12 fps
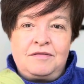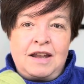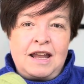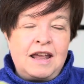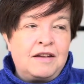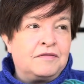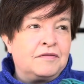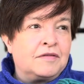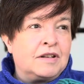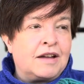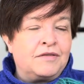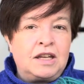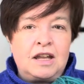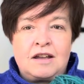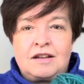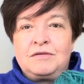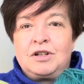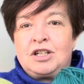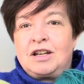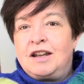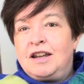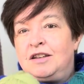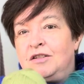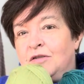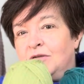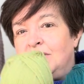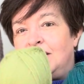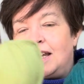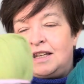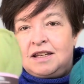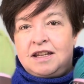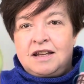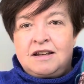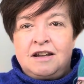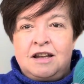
They have another yarn which I don't get here,